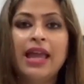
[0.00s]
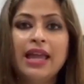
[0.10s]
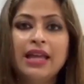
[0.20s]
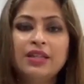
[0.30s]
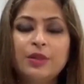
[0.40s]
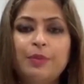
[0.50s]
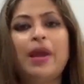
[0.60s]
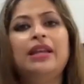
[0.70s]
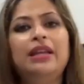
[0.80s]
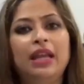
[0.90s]
is
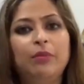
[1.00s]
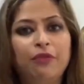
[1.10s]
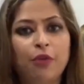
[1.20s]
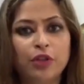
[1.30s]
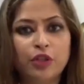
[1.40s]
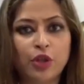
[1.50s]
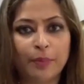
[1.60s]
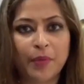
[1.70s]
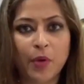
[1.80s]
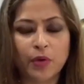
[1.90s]
pending before the
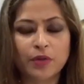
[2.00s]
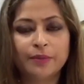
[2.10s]
top court.